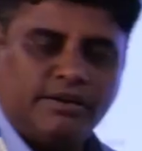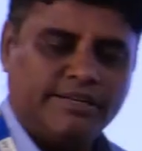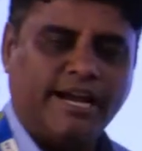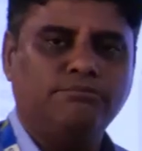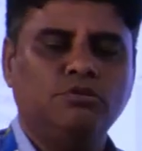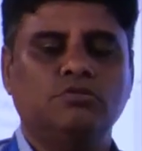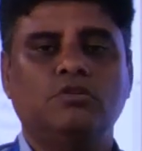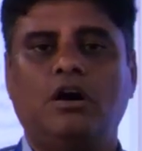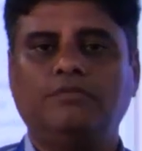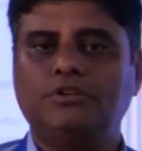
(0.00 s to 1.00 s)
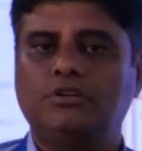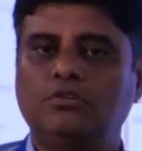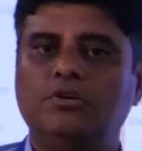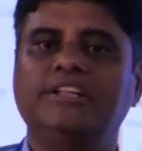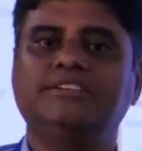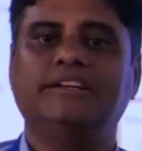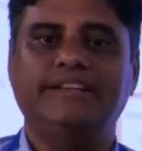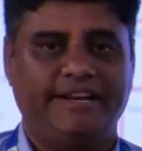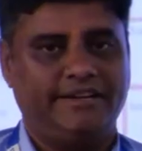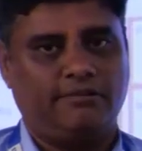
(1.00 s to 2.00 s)
Tableau after loading the
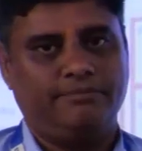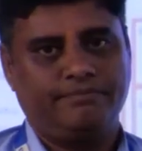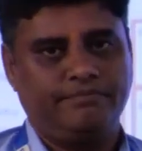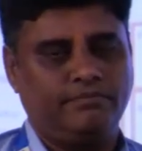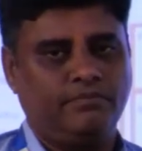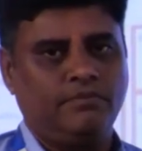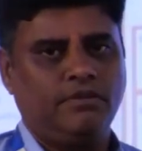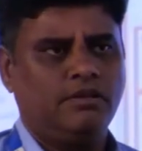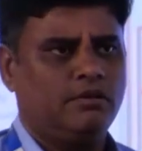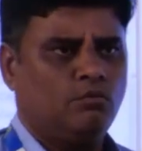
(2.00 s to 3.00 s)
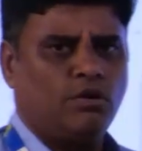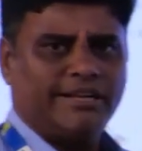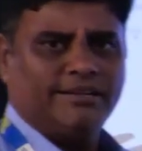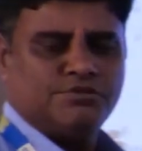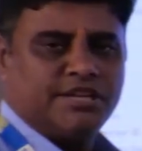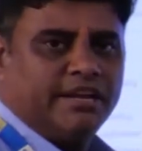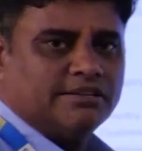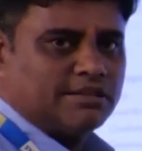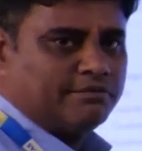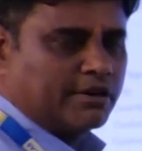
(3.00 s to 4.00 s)
data. What I am saying
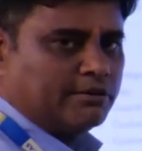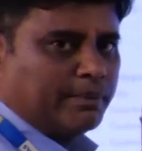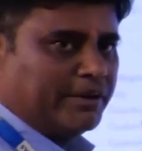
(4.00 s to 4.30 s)
is the front